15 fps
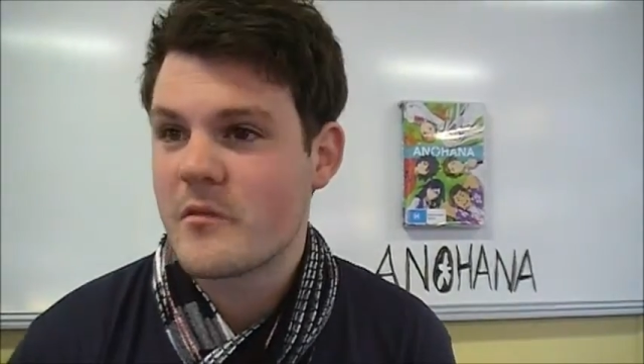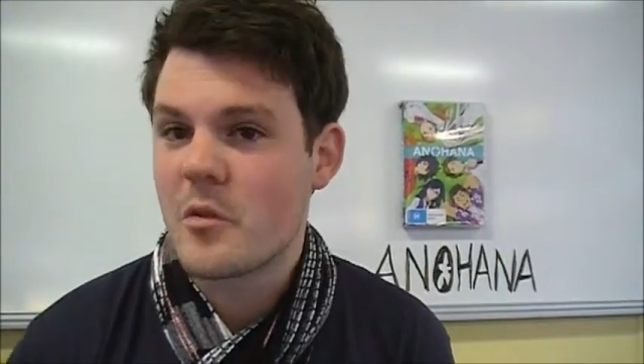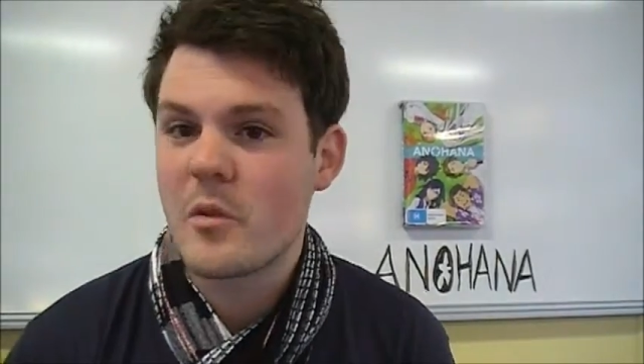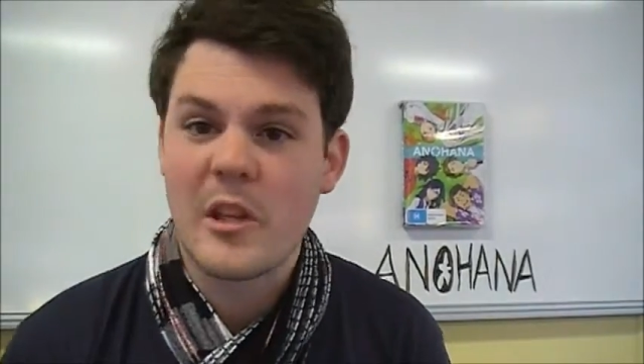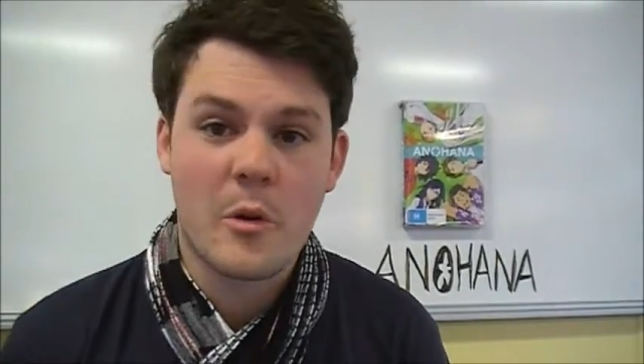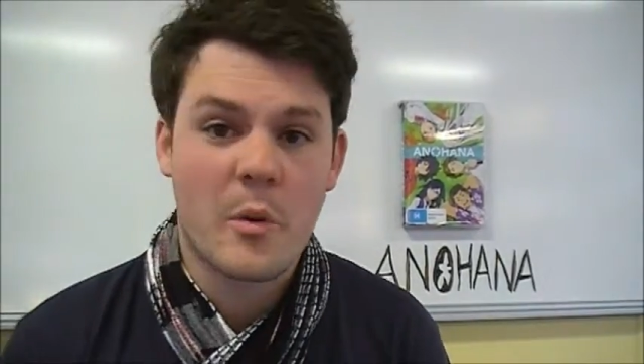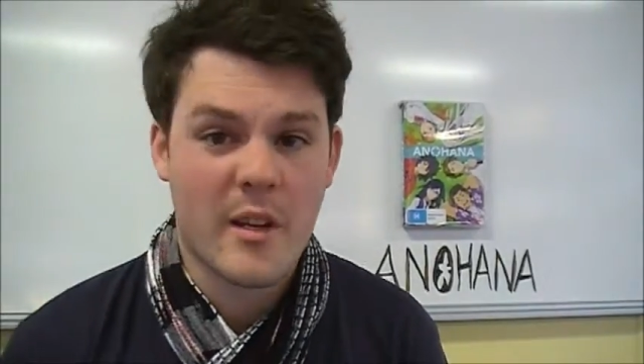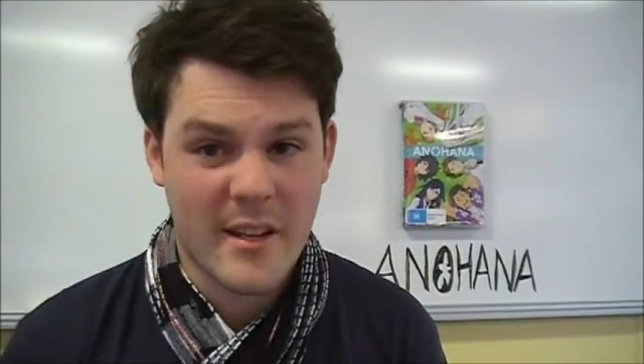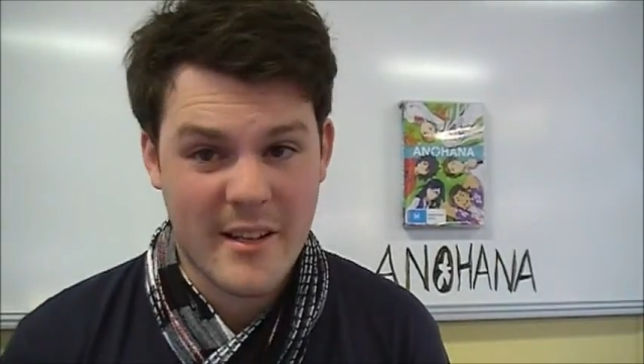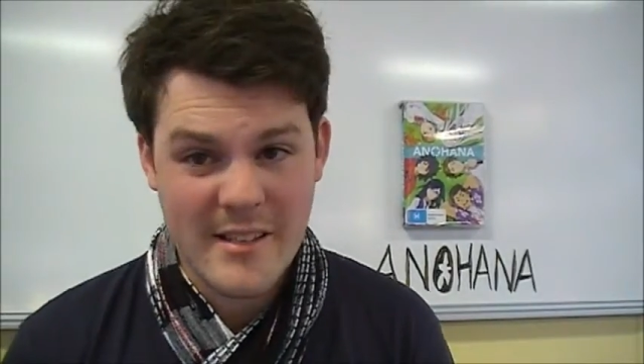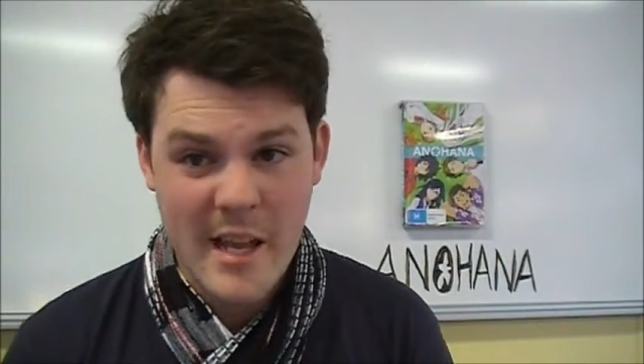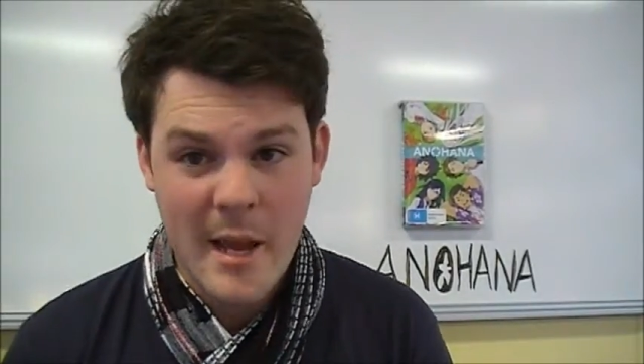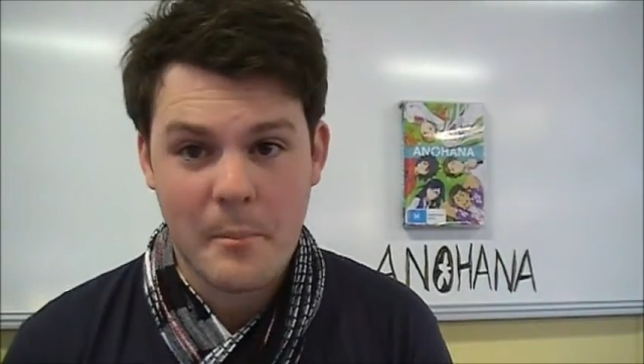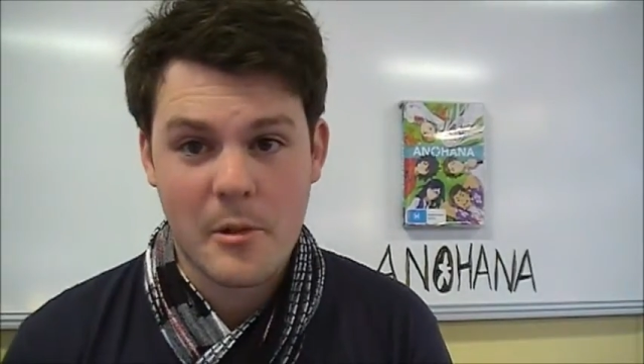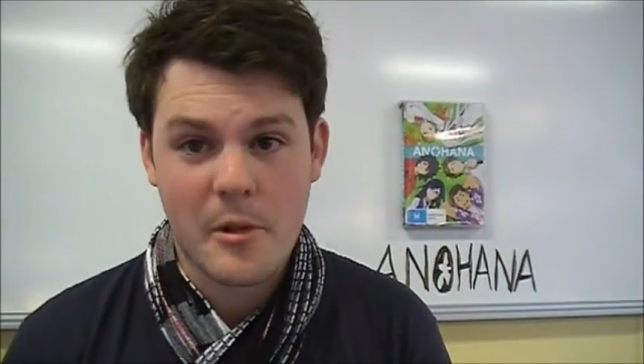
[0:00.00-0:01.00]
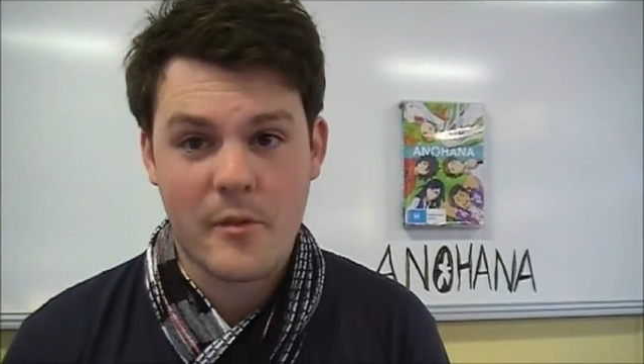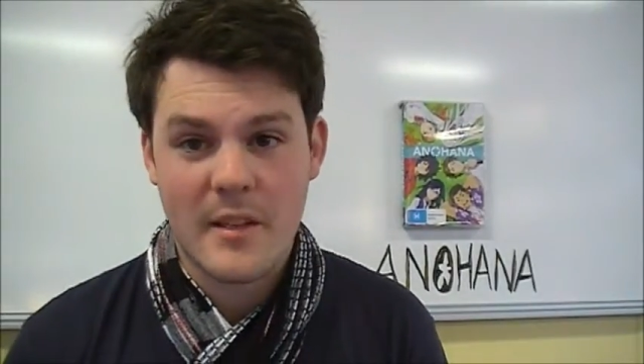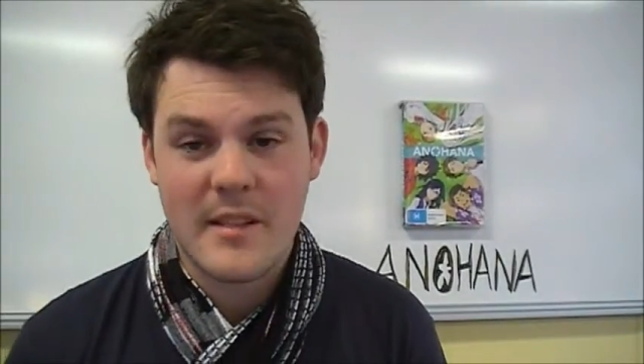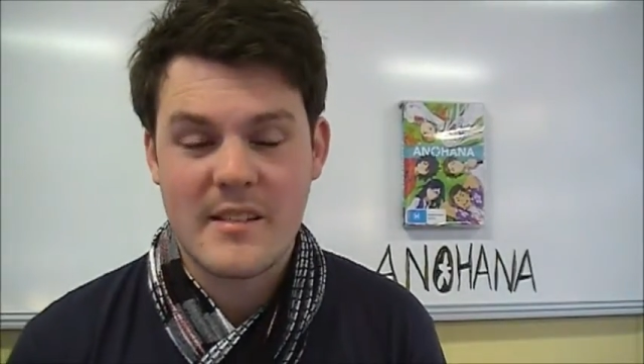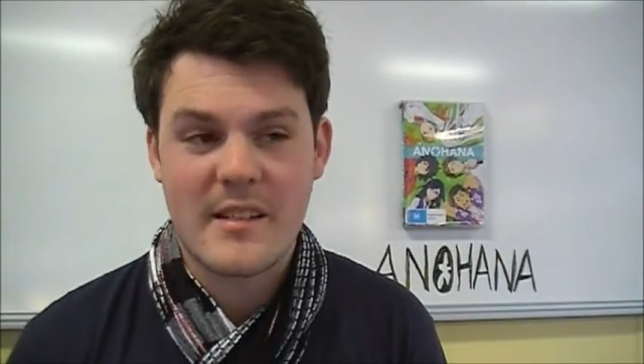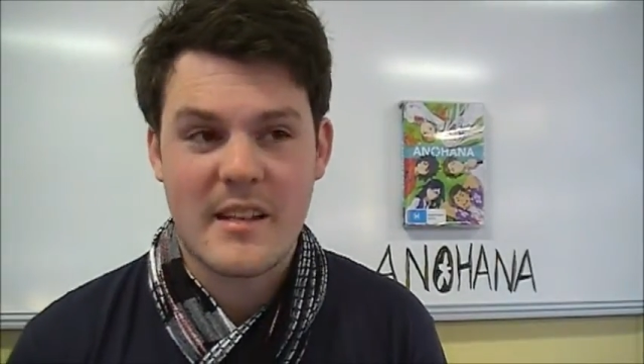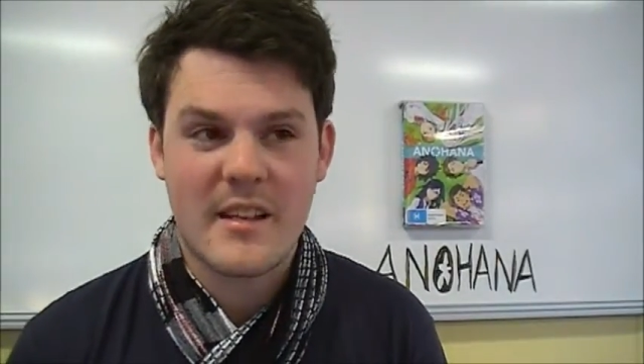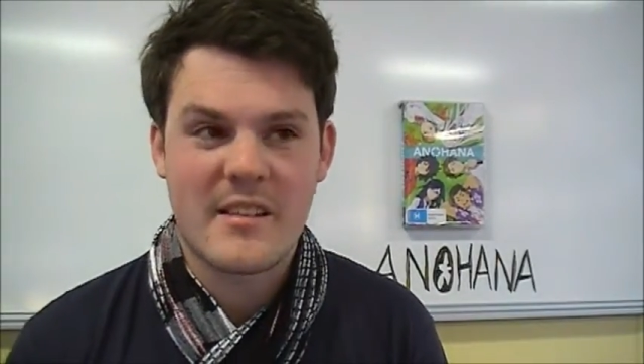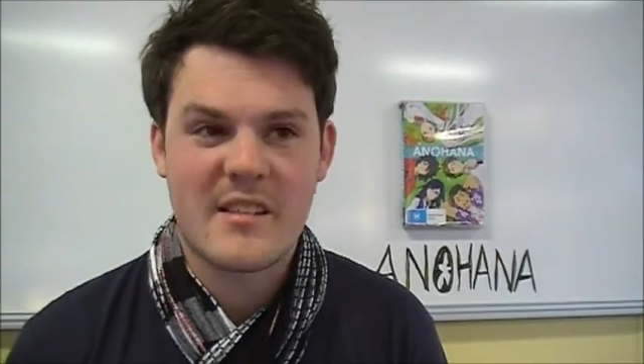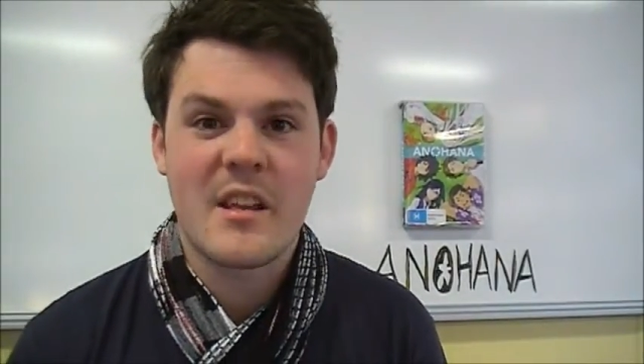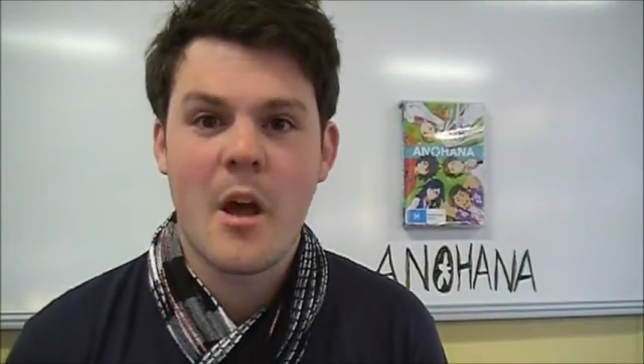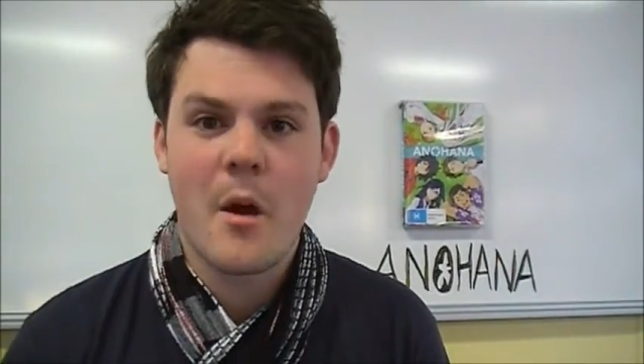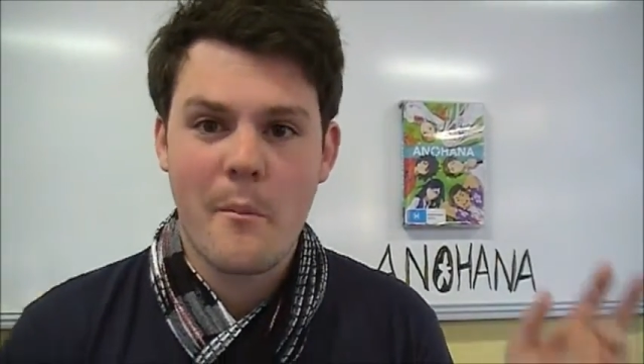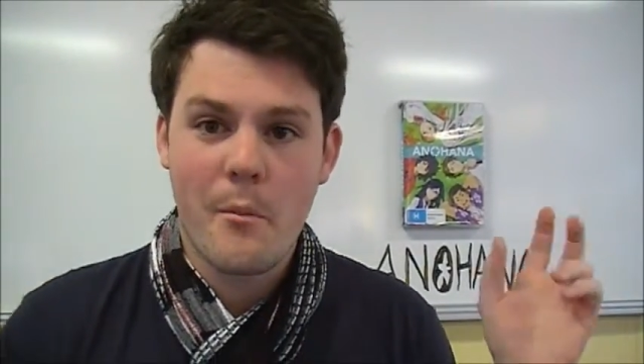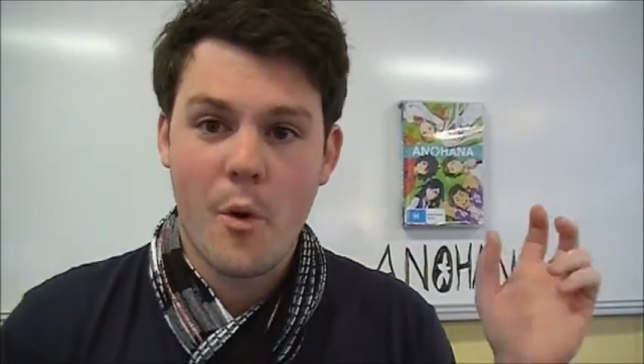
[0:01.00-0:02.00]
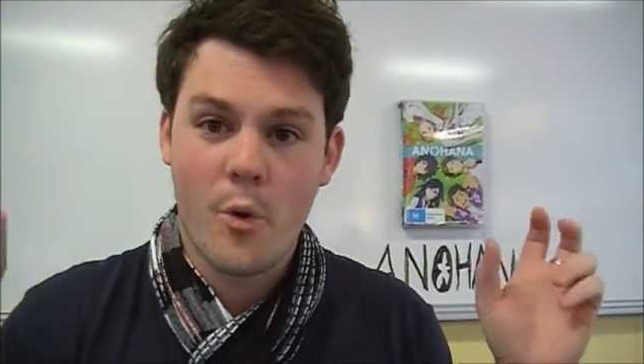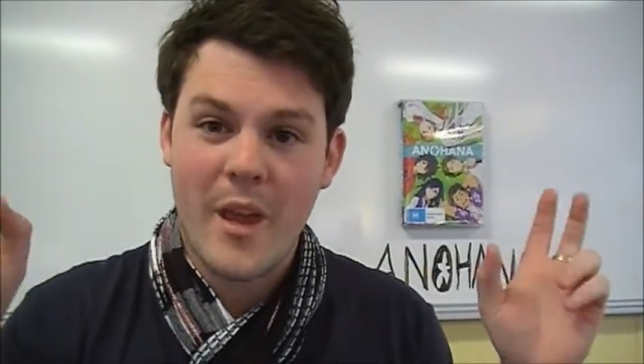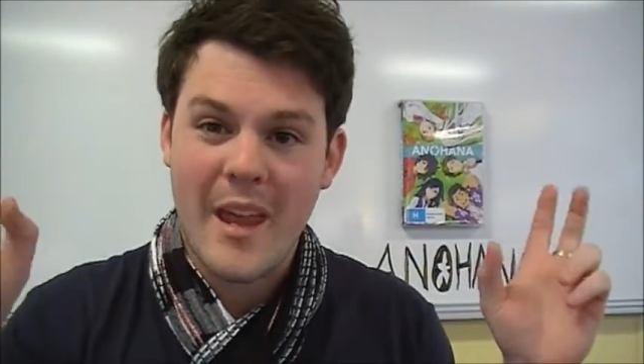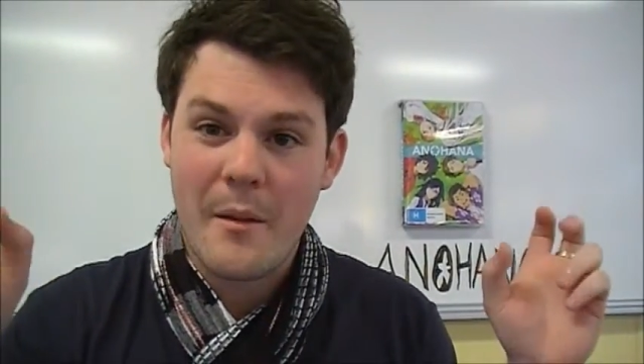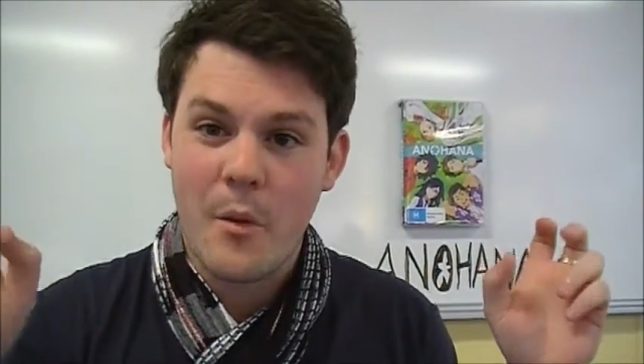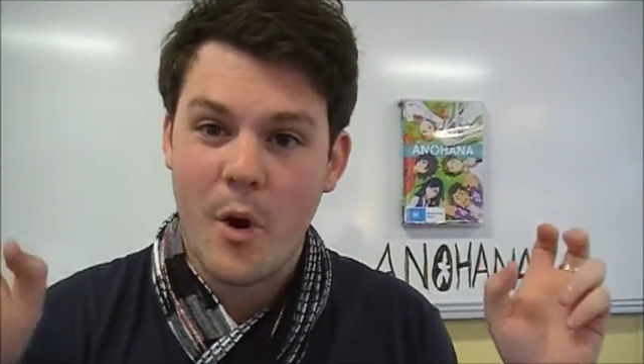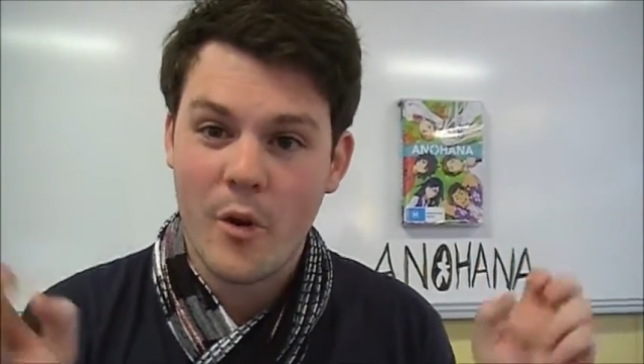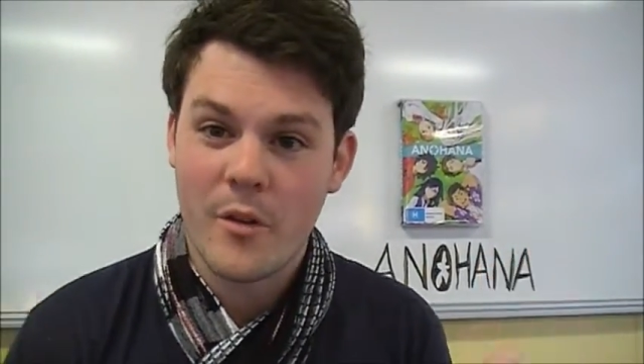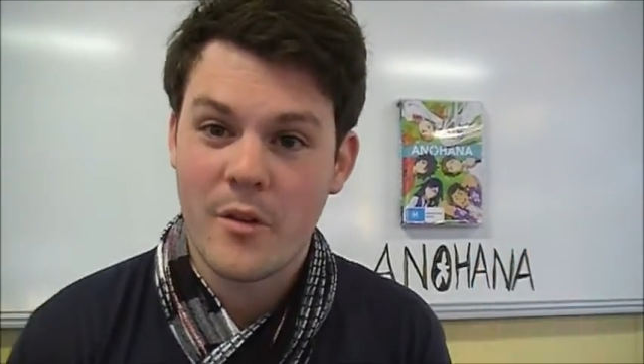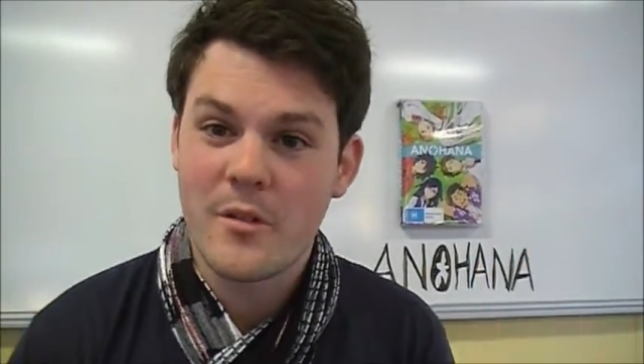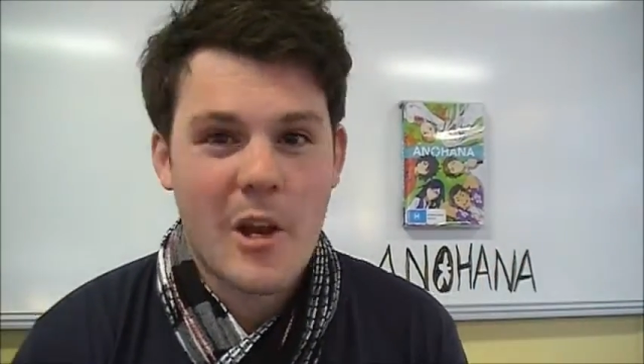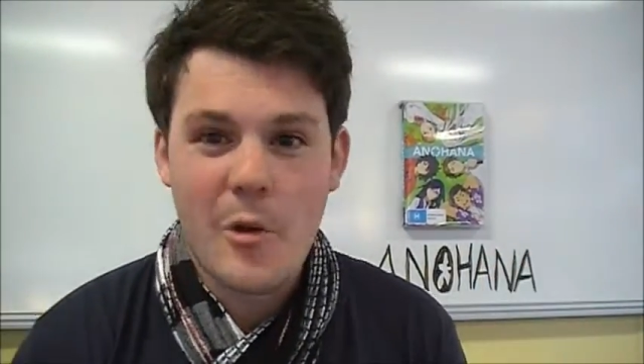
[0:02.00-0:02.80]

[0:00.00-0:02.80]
A really quick example of this is Mokemon,